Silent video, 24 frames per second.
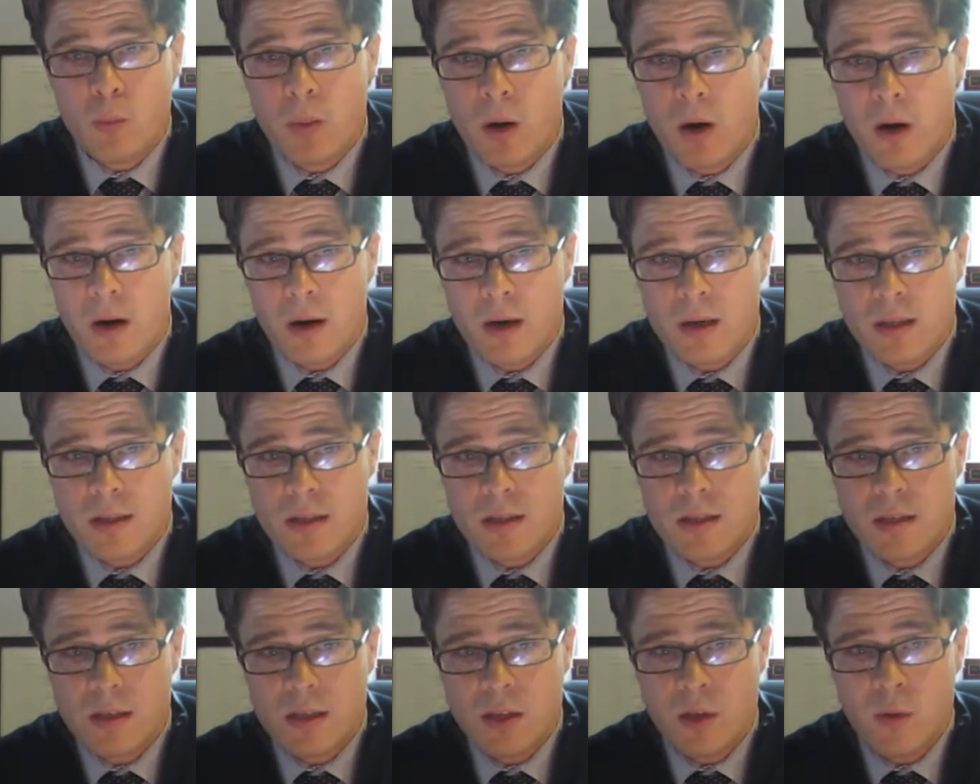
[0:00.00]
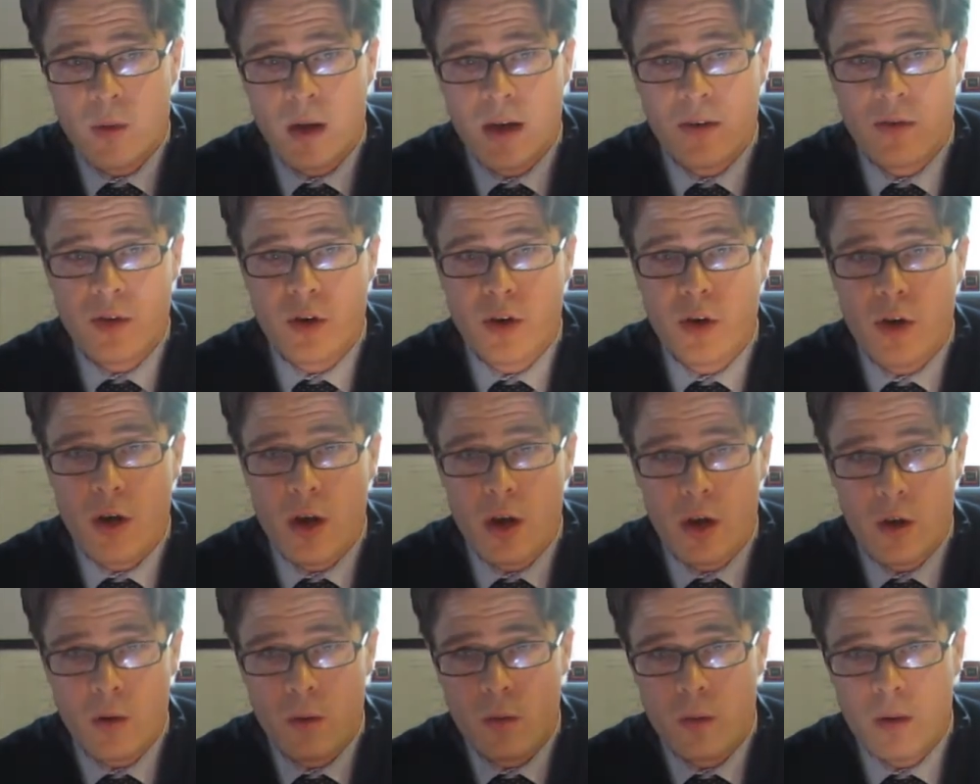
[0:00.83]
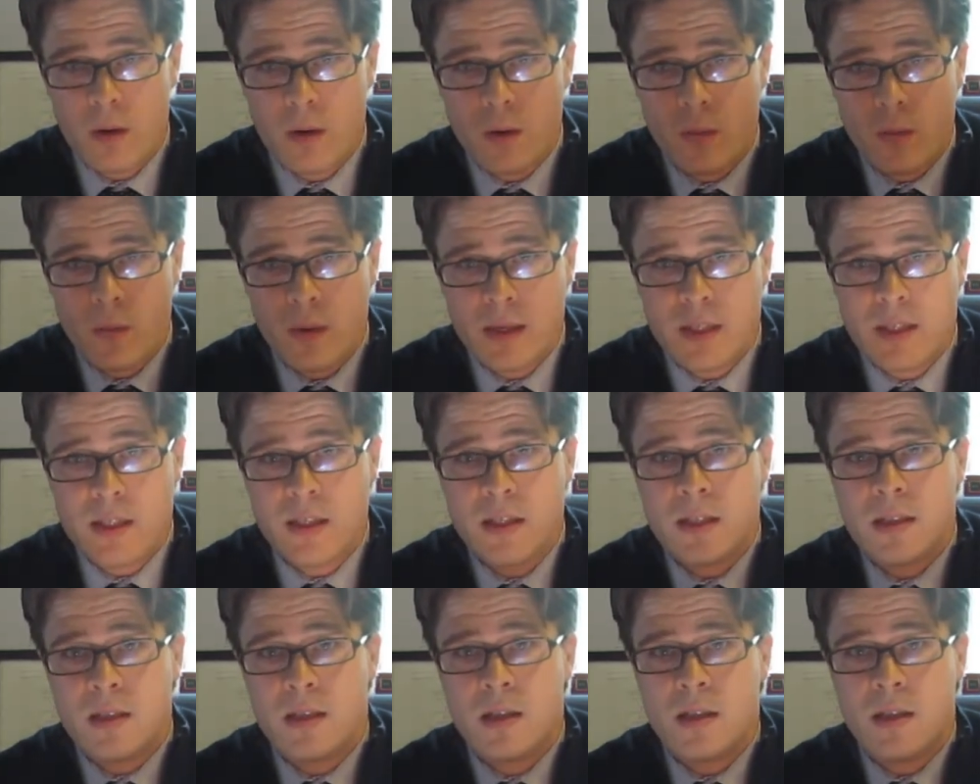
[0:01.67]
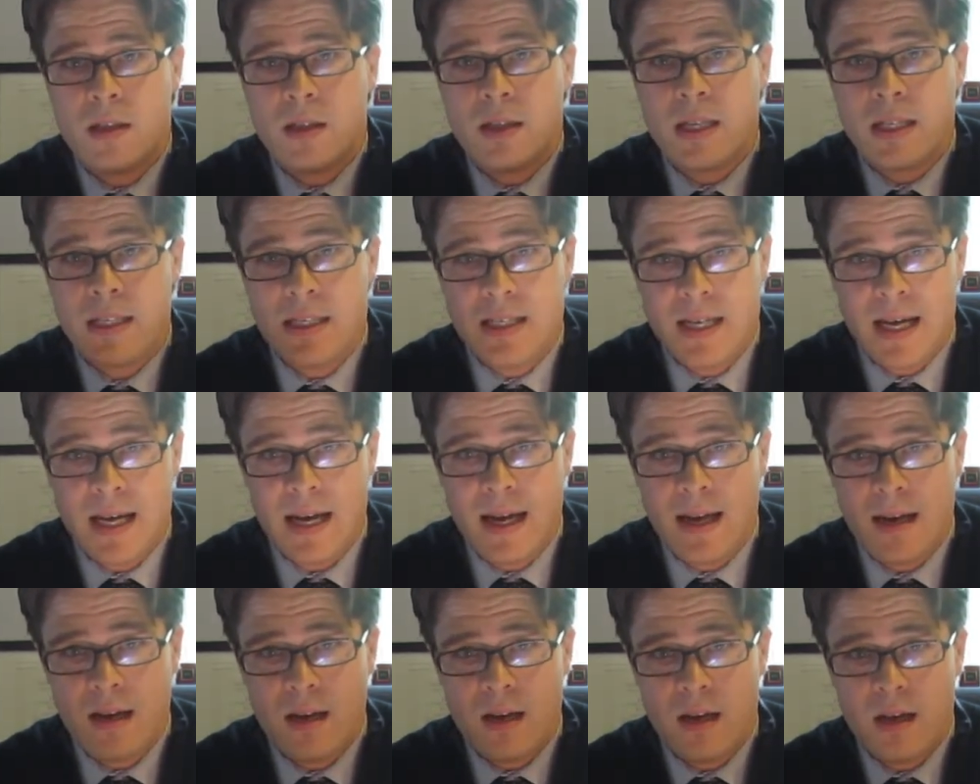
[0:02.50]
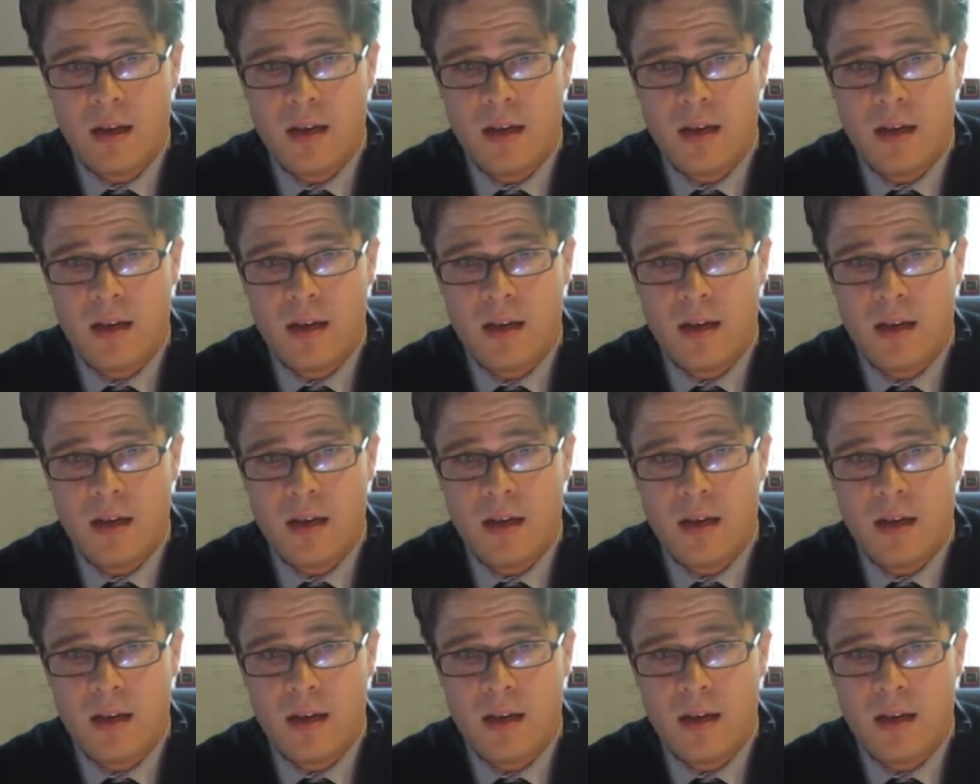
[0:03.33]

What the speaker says: parts. You have your note, which is the debt.